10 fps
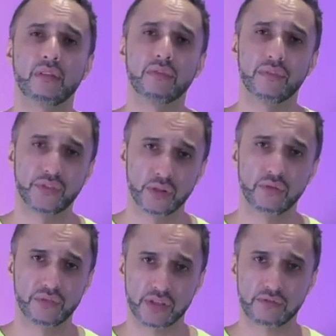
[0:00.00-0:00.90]
review
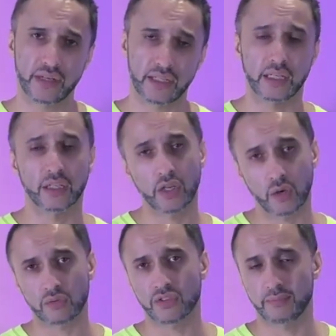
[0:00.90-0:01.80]
of this racket,
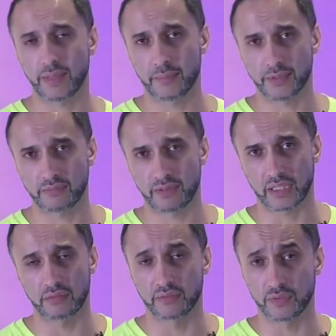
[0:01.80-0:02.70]
go on to
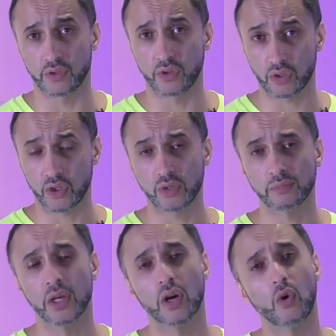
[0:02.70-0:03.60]
badmintonracketreview.com